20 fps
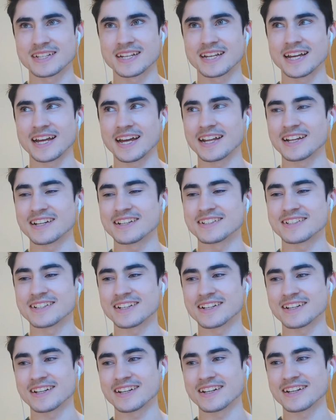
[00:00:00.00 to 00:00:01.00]
And
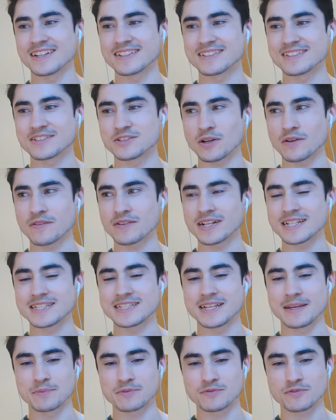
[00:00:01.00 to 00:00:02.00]
do you have any
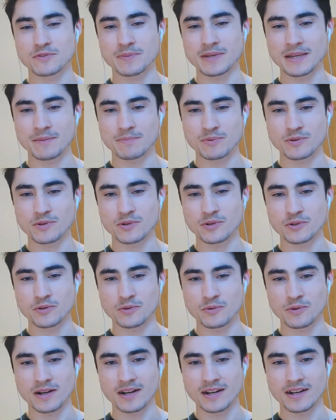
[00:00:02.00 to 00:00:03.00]
tips for people
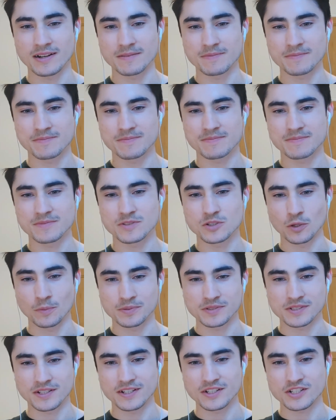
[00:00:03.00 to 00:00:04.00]
who are job
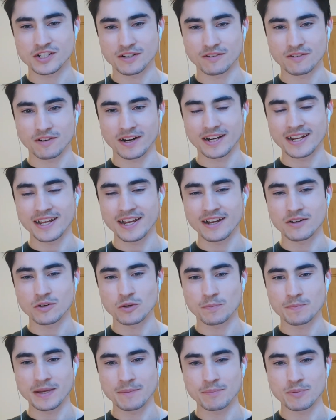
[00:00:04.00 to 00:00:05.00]
searching right now, or
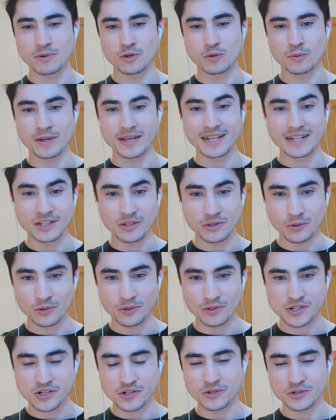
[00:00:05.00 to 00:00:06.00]
people who were in your
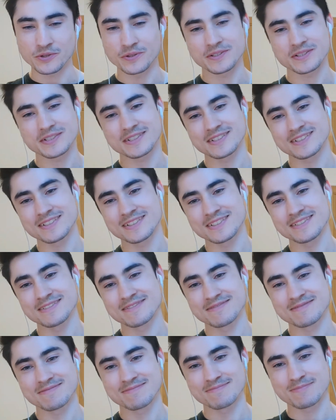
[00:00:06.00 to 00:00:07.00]
shoes
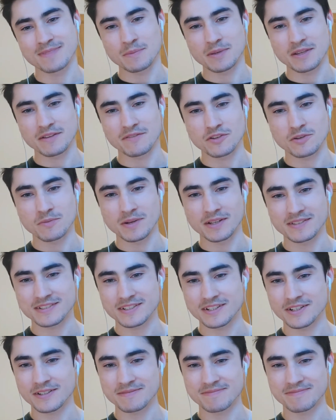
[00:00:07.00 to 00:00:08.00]
maybe a few months ago?